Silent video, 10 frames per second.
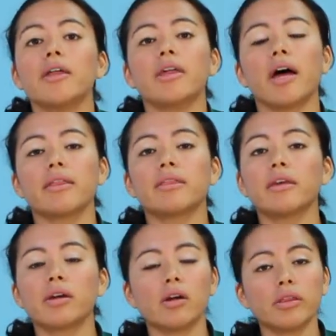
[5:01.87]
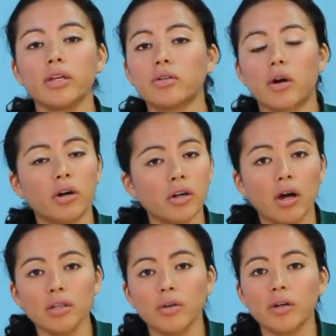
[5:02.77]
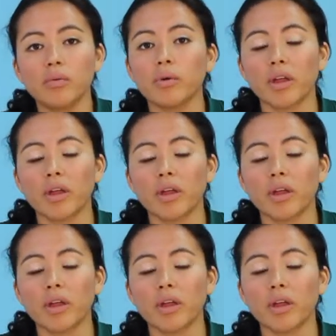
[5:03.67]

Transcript: that they are not loaded with